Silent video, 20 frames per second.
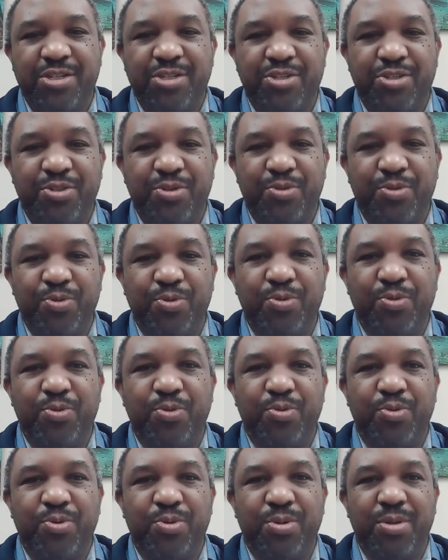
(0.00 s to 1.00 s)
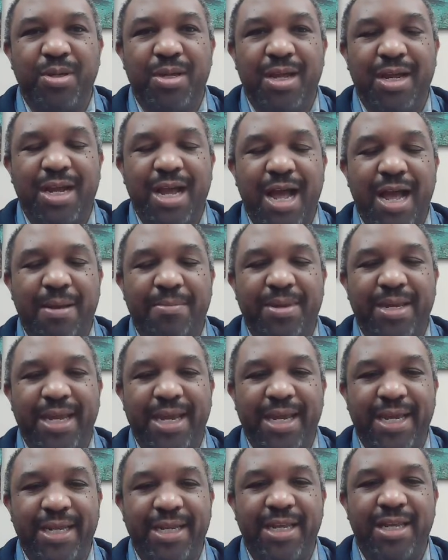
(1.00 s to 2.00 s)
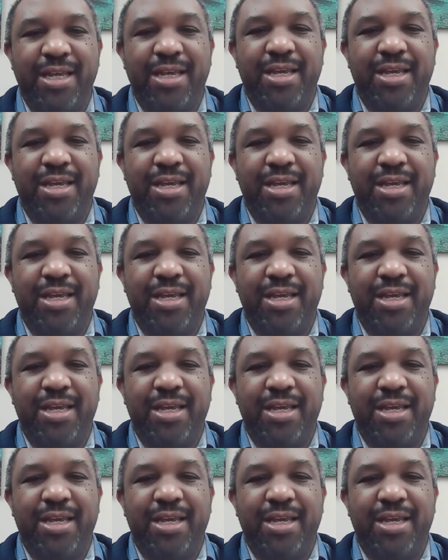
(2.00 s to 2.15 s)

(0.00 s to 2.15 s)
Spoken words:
to accommodate